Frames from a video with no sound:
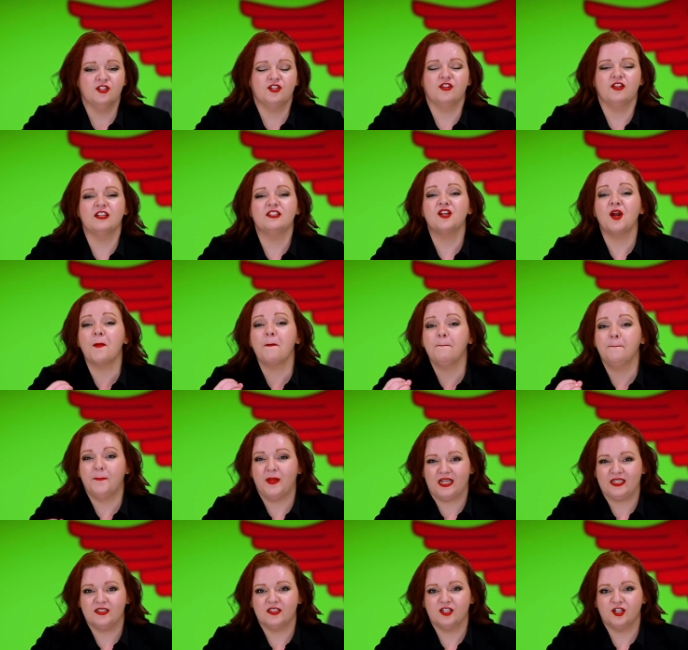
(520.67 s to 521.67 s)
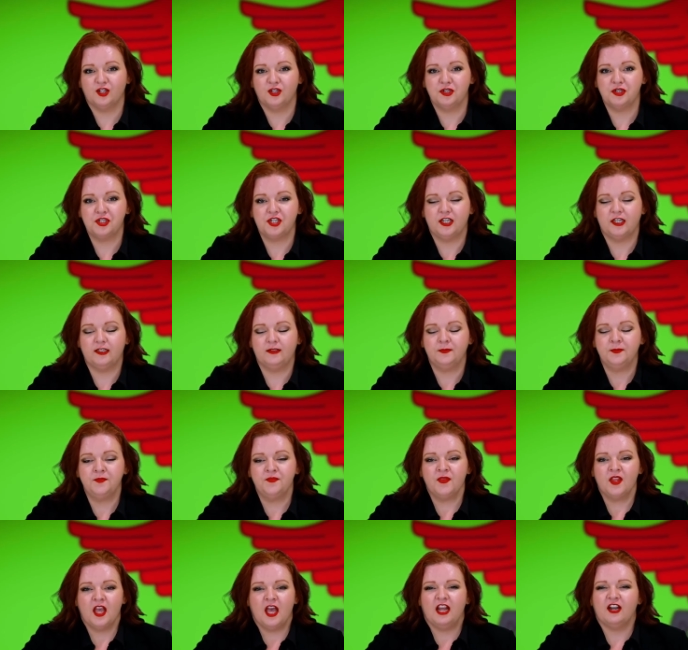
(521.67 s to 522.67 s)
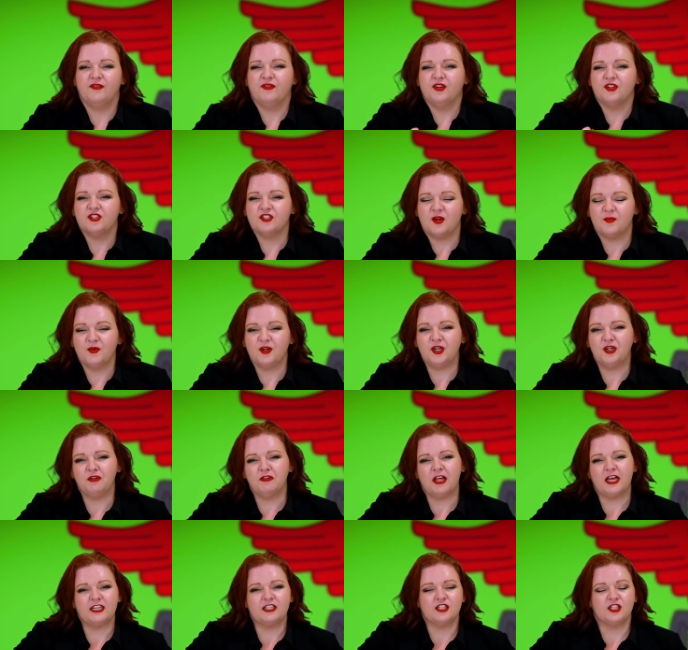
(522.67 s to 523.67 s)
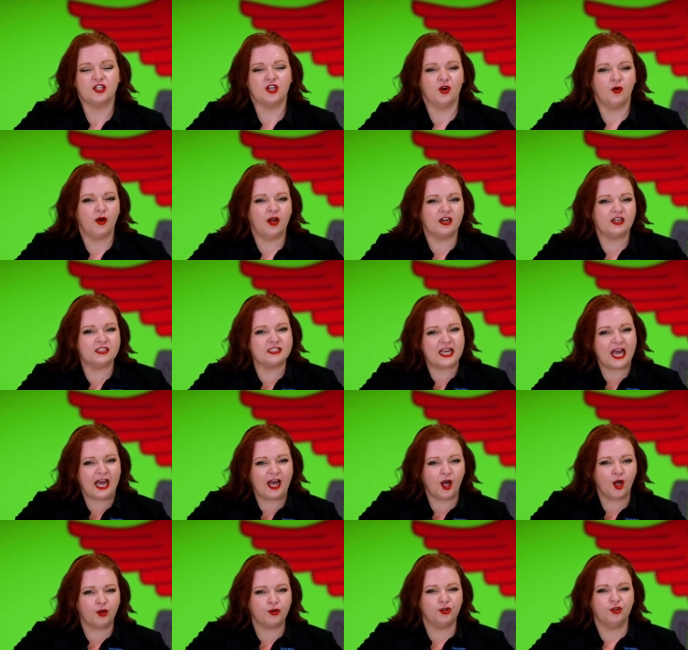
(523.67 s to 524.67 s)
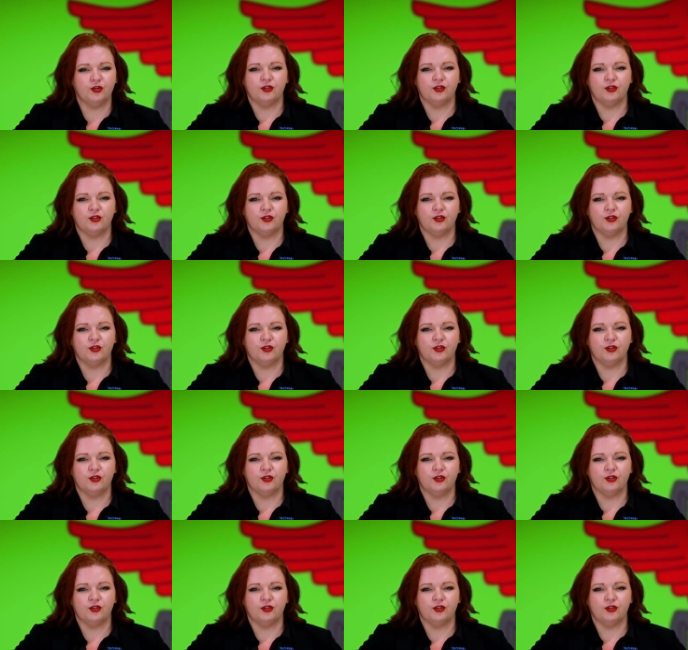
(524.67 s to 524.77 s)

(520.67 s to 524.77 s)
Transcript: So that's our best solution. And if you're someone who likes to go out of town,